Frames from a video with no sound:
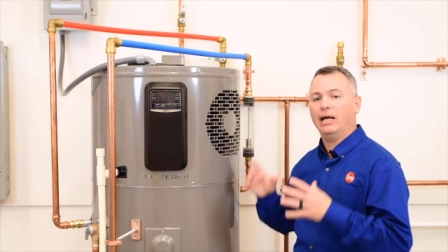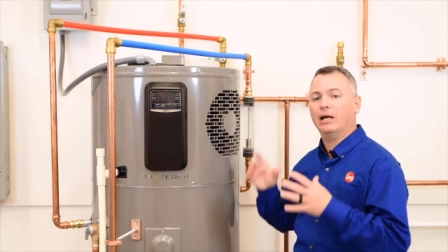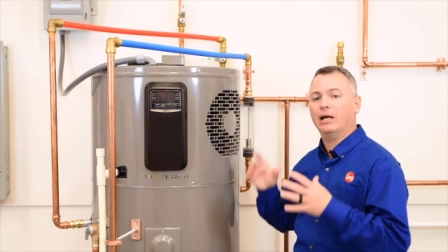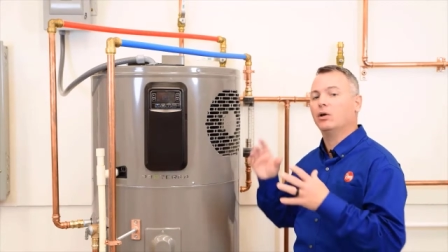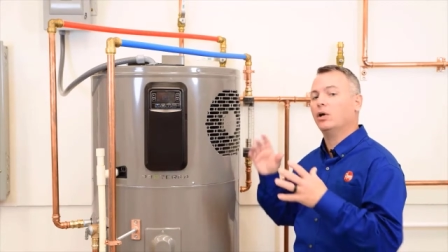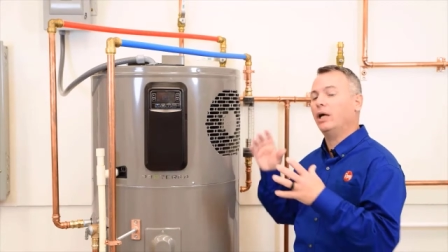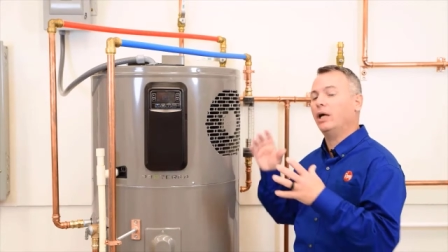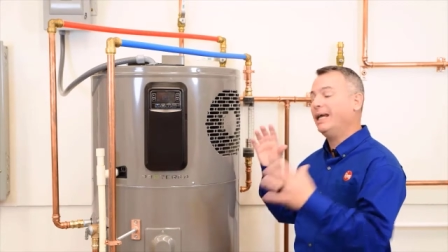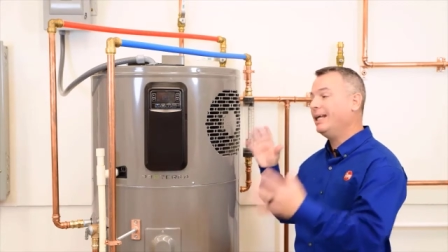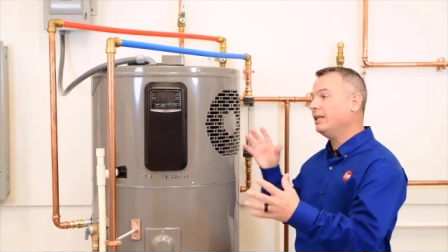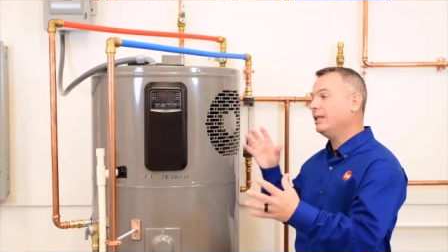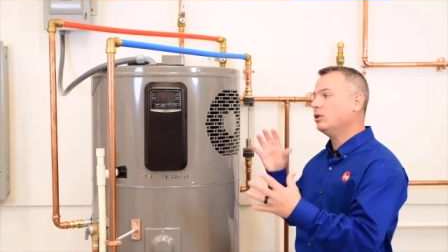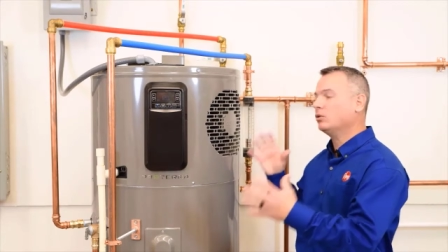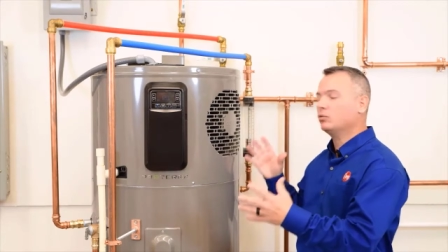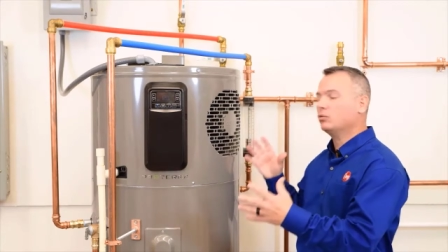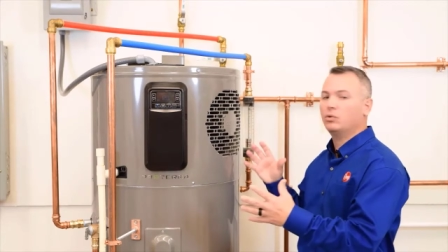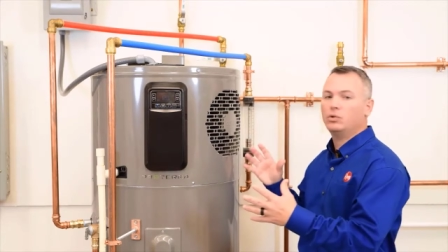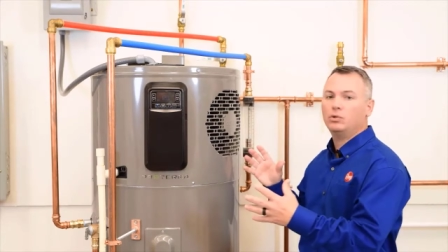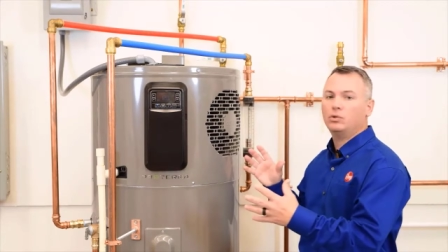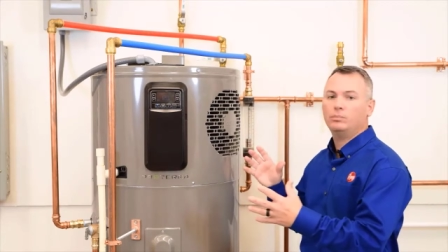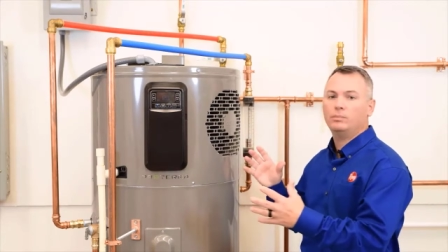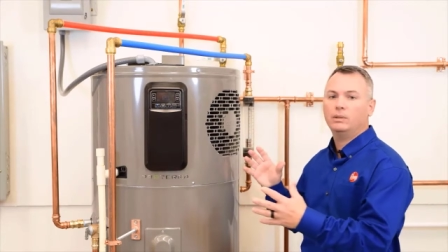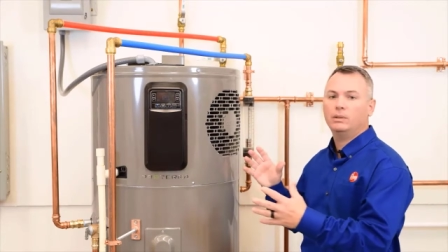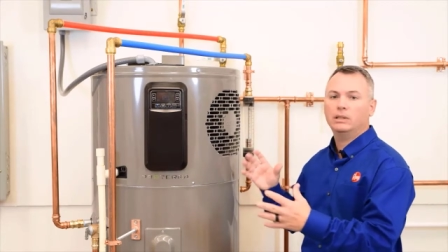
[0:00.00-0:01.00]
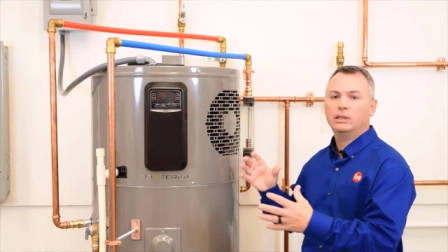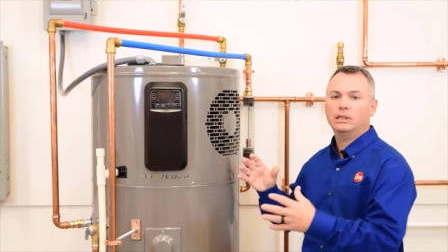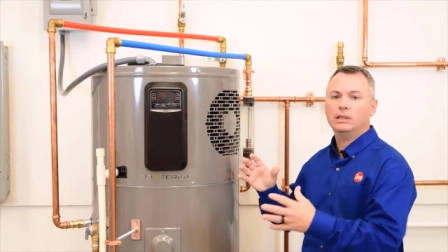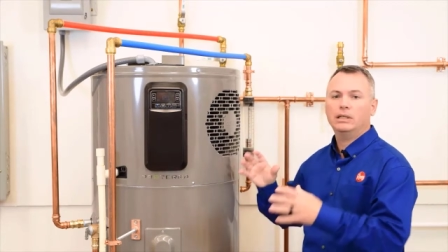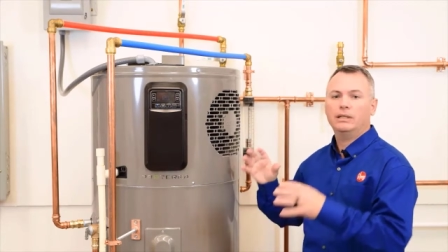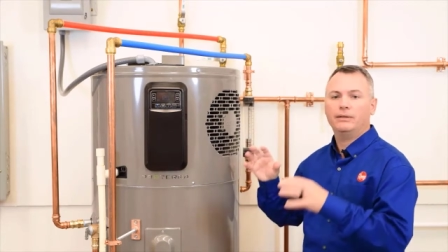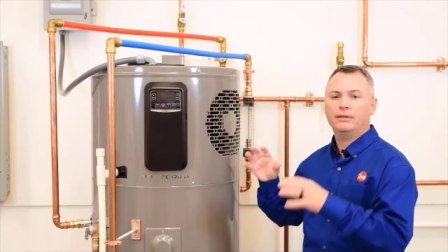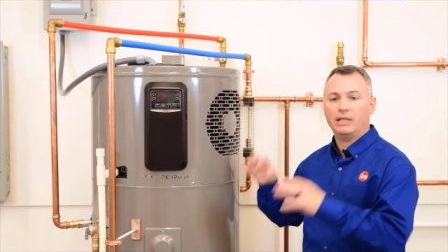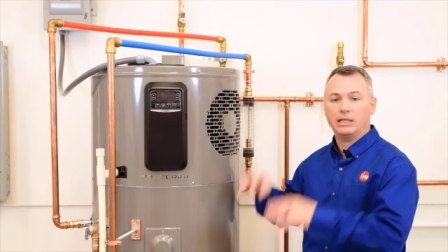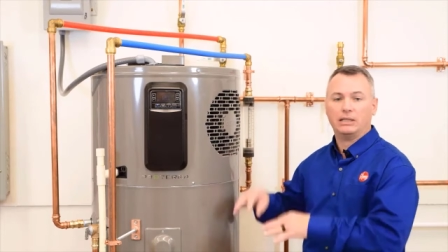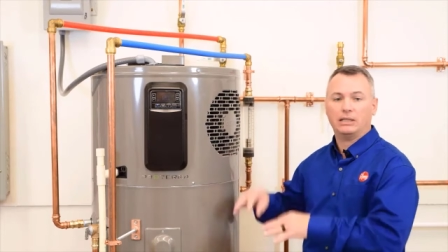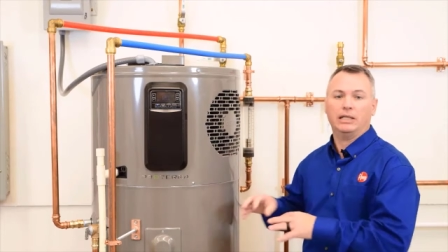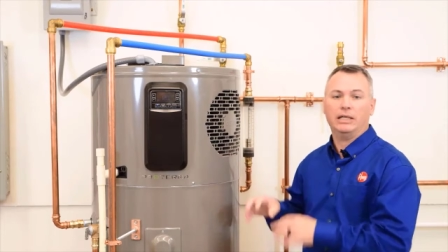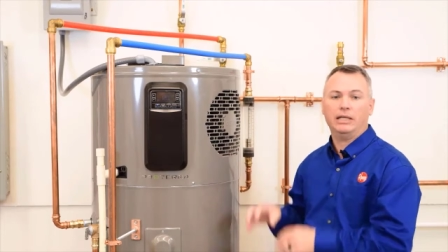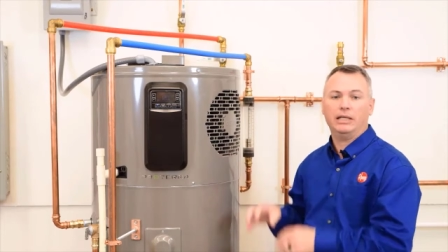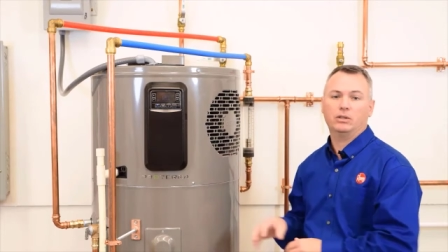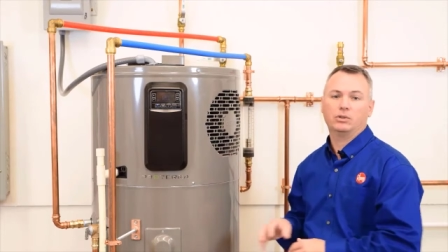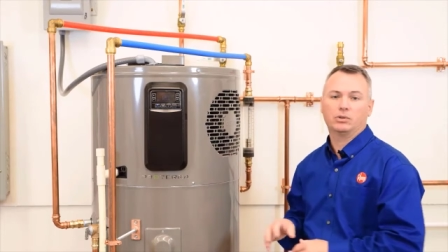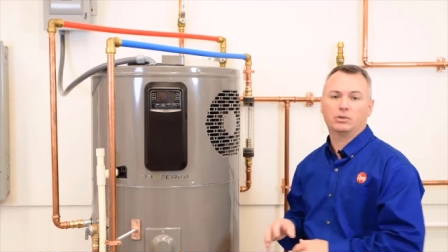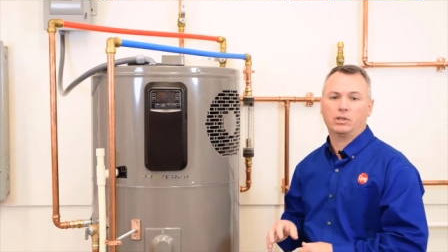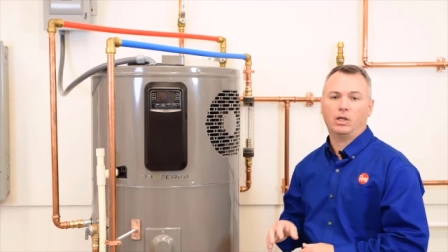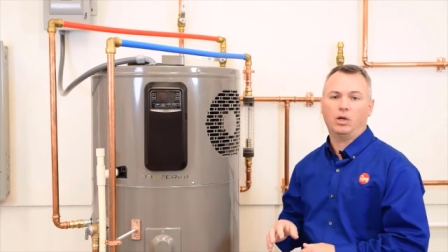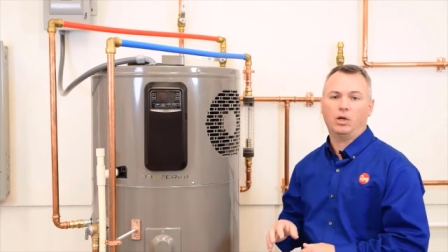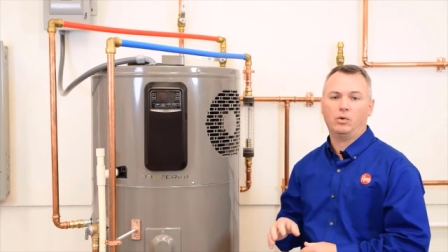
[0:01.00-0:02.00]
air in the room that the
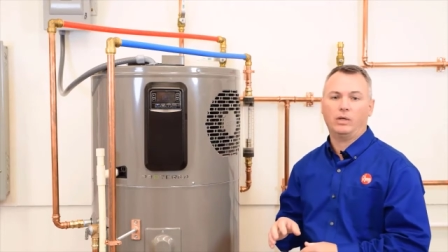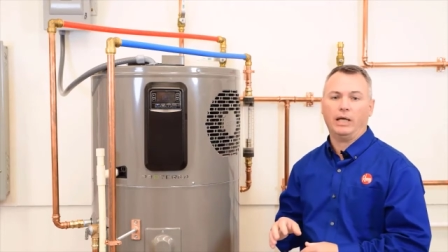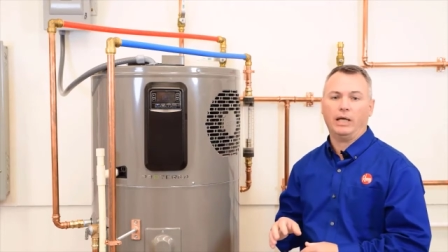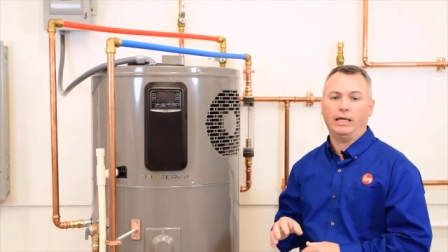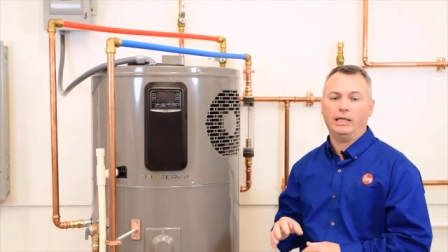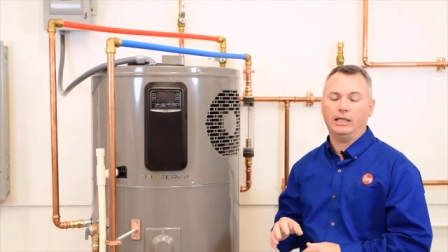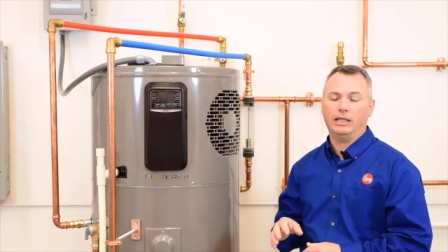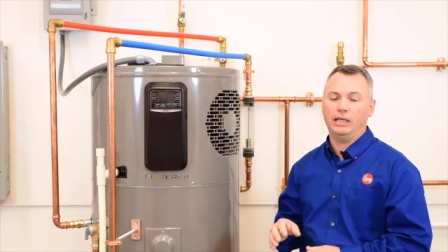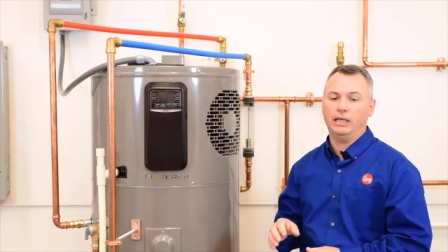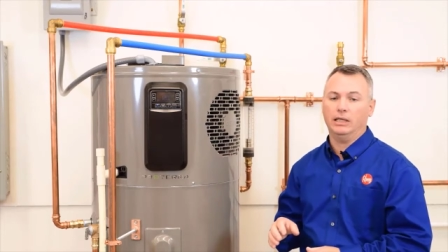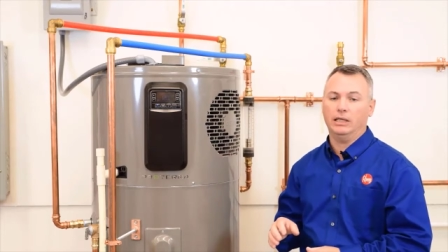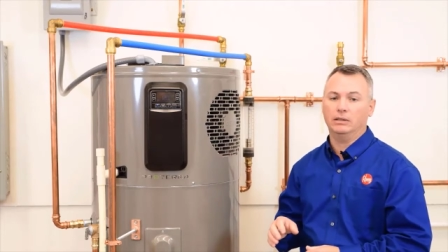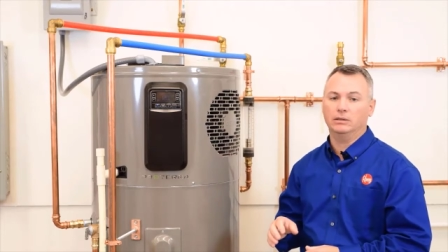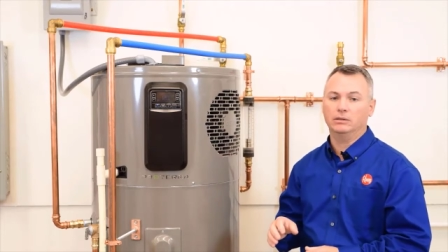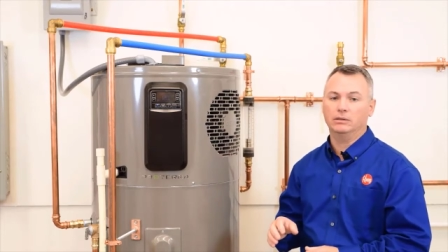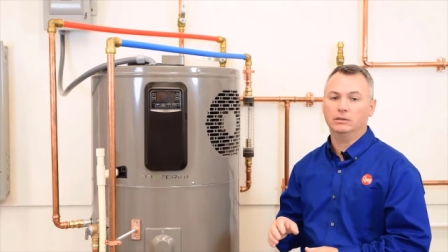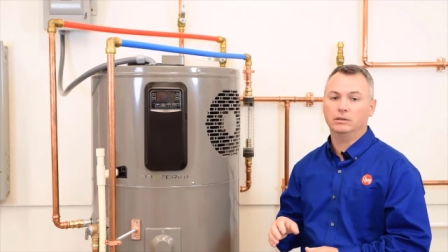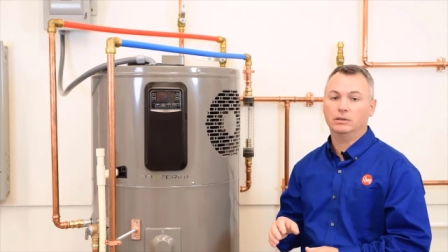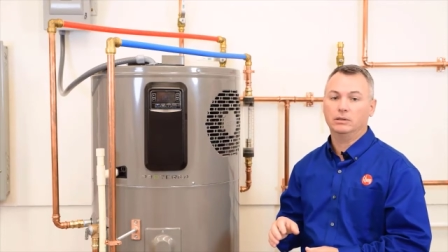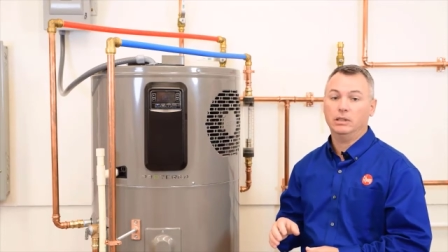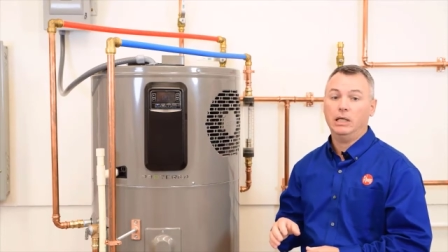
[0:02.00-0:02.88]
heater is located in.